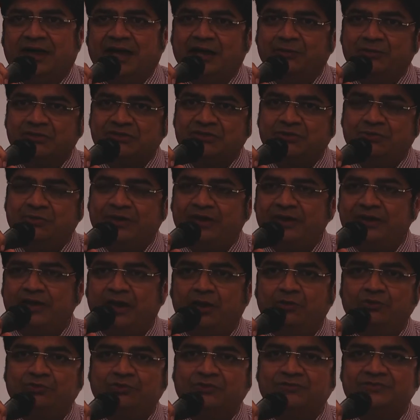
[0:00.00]
I was away
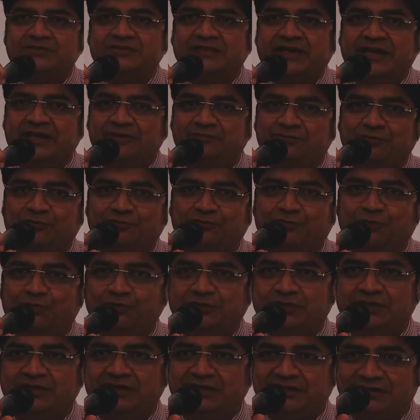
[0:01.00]
out of sight for
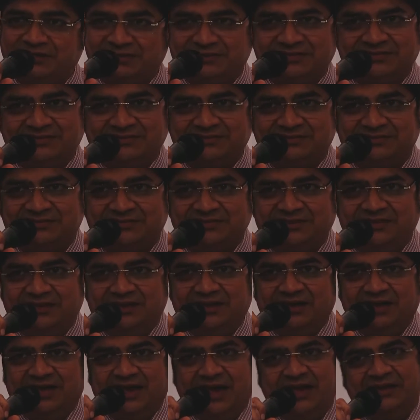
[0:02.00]
14 years.
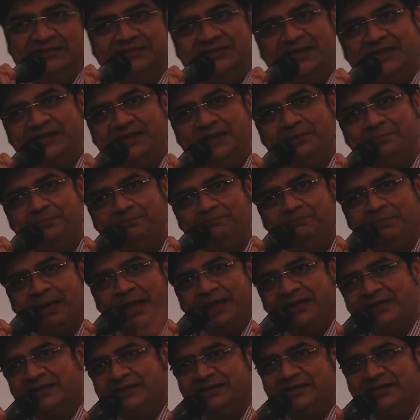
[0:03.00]
And then I'm
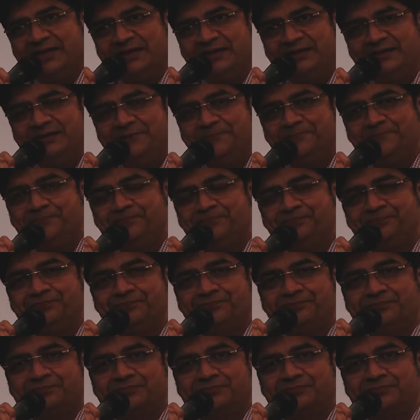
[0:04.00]
back again,